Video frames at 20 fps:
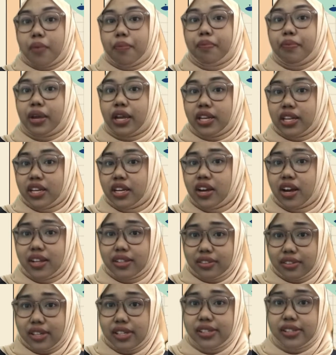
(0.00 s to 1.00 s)
Many
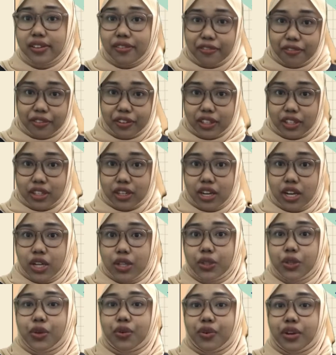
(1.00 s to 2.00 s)
countries suffer
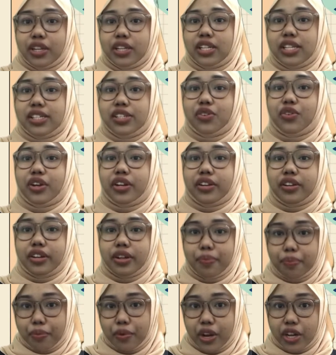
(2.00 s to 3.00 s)
during this Great
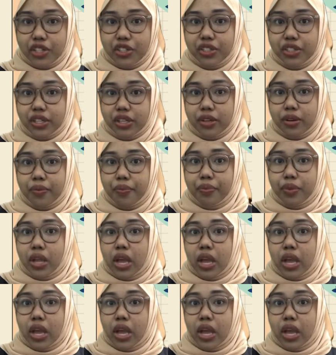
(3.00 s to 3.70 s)
Depression.